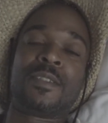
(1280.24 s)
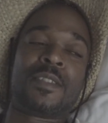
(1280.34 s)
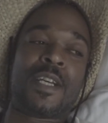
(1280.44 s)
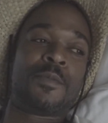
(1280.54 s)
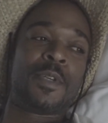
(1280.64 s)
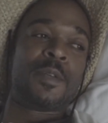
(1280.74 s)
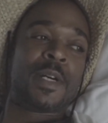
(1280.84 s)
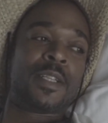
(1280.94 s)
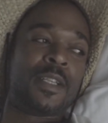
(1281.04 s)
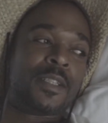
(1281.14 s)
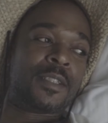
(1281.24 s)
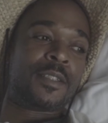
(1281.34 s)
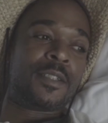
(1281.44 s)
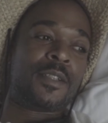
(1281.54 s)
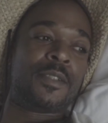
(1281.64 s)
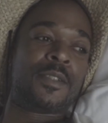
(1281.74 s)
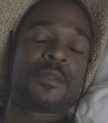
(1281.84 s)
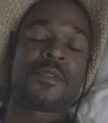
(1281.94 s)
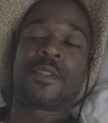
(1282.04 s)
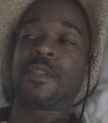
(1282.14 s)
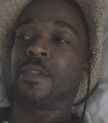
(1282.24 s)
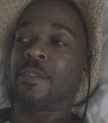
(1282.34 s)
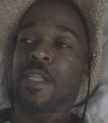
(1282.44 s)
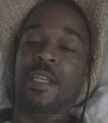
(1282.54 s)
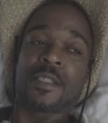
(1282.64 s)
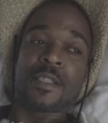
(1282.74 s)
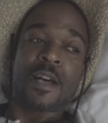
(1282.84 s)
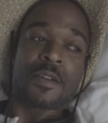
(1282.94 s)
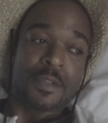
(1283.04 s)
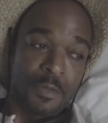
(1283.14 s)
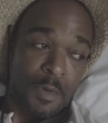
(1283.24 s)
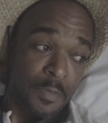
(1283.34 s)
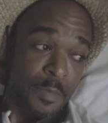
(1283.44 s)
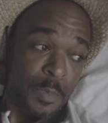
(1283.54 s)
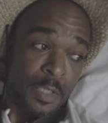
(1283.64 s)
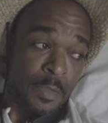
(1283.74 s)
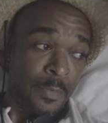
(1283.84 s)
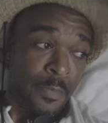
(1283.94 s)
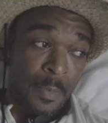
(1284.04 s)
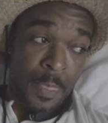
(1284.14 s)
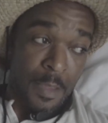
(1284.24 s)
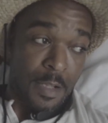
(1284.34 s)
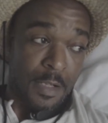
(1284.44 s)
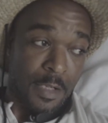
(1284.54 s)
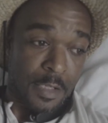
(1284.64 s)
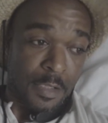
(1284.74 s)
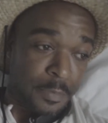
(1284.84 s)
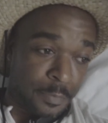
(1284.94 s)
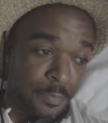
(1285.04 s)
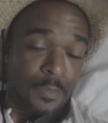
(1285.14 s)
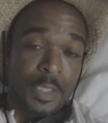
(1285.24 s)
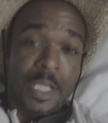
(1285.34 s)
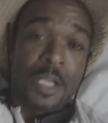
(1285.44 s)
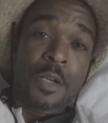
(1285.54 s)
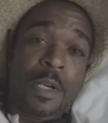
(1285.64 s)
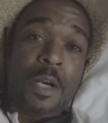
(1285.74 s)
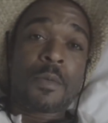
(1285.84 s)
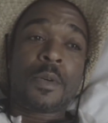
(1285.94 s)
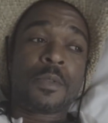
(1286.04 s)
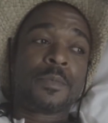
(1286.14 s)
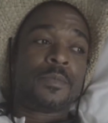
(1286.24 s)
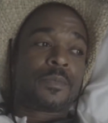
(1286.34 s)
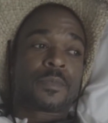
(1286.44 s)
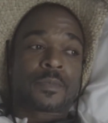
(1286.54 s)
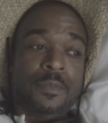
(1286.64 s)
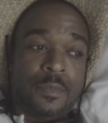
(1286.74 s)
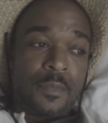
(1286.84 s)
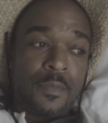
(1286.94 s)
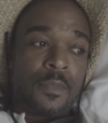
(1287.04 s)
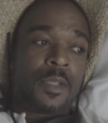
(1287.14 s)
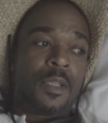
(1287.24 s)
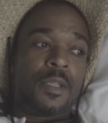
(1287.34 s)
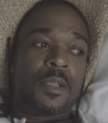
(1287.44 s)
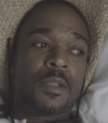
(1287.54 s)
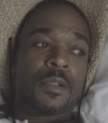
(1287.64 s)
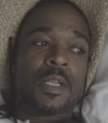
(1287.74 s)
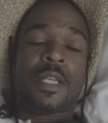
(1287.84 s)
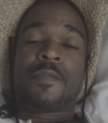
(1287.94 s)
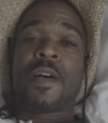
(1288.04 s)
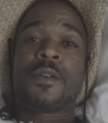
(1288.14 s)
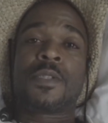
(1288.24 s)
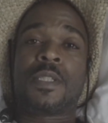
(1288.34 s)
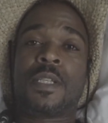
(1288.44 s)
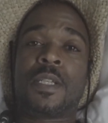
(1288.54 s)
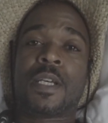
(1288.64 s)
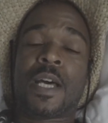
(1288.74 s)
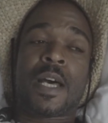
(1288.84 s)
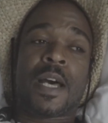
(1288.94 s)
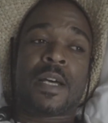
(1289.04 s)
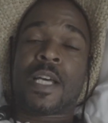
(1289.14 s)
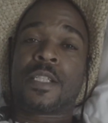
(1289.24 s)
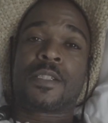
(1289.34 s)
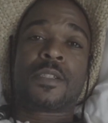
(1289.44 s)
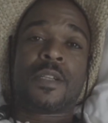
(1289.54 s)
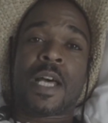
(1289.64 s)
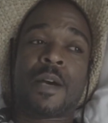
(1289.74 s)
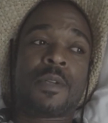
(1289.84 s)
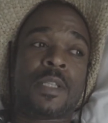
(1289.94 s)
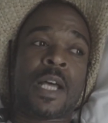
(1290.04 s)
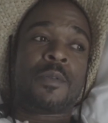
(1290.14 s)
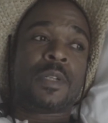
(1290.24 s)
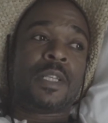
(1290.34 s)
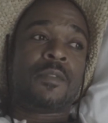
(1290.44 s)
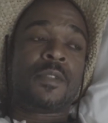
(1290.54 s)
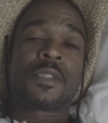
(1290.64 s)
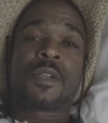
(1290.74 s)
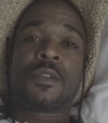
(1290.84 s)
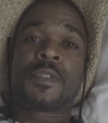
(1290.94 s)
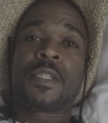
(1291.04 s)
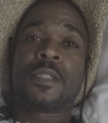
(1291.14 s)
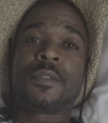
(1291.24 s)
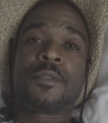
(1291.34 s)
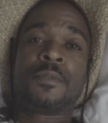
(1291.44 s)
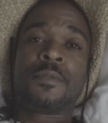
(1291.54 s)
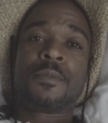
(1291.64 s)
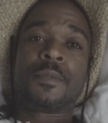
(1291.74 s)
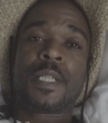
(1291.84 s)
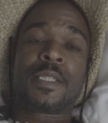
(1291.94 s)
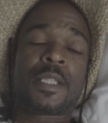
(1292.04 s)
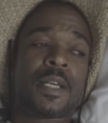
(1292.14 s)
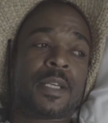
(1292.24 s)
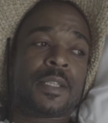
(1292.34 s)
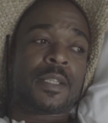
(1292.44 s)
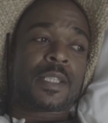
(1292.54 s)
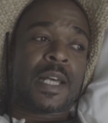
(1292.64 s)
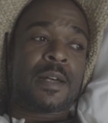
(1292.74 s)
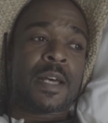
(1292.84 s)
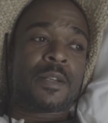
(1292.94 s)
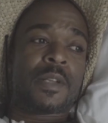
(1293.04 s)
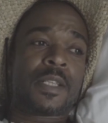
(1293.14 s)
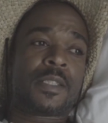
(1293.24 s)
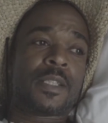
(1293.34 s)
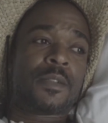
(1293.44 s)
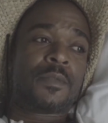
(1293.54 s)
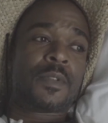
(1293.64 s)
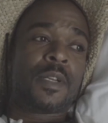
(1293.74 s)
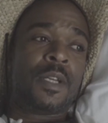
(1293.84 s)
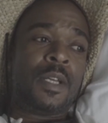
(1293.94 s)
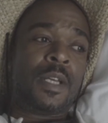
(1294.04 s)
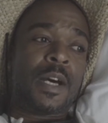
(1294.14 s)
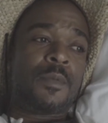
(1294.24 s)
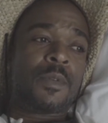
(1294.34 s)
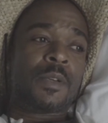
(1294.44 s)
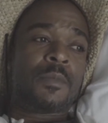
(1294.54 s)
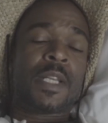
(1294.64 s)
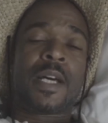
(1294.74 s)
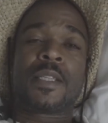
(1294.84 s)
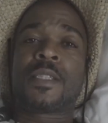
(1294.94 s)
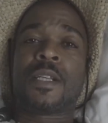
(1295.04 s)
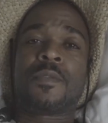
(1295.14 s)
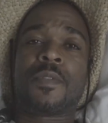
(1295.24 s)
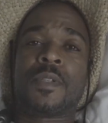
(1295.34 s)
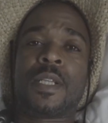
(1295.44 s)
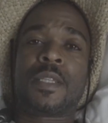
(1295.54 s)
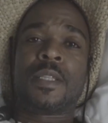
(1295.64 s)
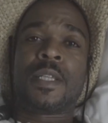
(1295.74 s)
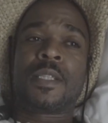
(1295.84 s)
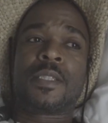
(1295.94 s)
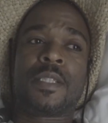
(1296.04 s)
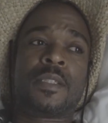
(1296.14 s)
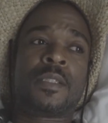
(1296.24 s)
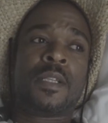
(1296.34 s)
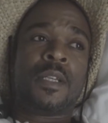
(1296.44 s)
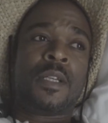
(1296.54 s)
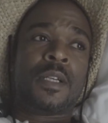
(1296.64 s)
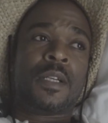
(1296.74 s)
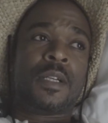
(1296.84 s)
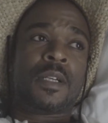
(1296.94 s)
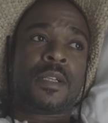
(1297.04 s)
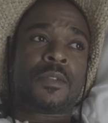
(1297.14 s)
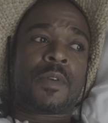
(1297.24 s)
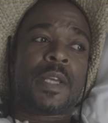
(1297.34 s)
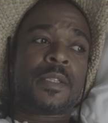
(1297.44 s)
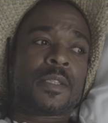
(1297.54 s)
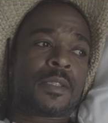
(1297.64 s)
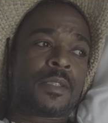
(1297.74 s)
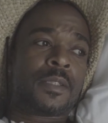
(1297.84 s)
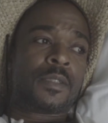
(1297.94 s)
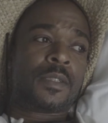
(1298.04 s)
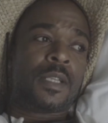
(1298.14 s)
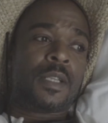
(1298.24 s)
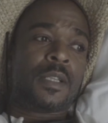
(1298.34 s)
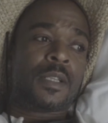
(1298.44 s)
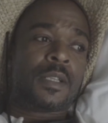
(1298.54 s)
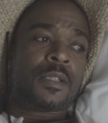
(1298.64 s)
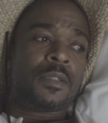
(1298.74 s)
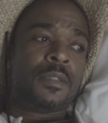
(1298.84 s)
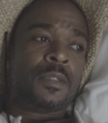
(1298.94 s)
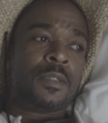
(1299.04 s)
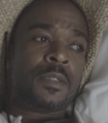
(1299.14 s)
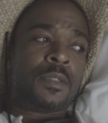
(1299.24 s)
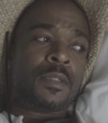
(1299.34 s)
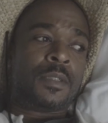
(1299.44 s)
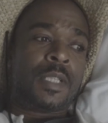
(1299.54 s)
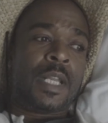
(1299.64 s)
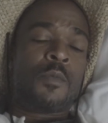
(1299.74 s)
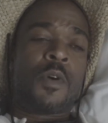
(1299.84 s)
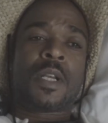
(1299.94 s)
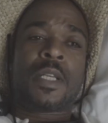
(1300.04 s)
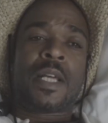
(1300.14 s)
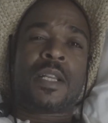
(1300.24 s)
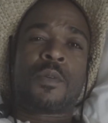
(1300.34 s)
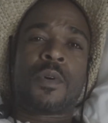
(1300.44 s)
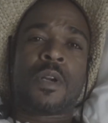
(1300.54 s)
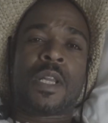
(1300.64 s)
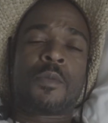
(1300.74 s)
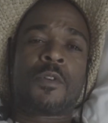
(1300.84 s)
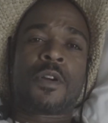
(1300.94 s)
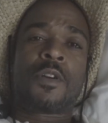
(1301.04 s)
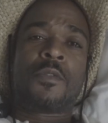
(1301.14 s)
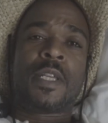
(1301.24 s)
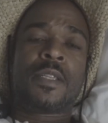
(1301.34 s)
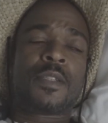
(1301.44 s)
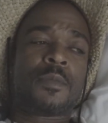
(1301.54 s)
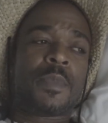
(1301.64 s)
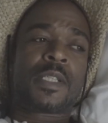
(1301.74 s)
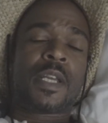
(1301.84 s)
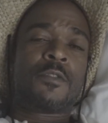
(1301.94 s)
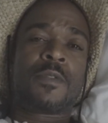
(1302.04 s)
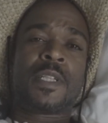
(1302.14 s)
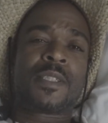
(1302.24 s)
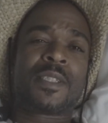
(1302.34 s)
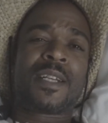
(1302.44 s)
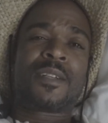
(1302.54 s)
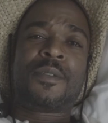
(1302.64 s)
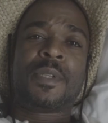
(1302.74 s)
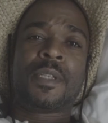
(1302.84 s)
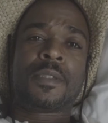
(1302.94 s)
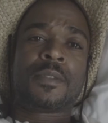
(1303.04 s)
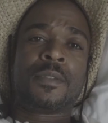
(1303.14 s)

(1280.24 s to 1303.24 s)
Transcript: Not William Mydell III. No, sir. That is not going to work for me. Because I know what I want. You know, and if I don't see it, I will leave this earth single. That's how it is. I will not settle for nothing less than greatness. And and they water down that word queen so much. Everyone is not a queen.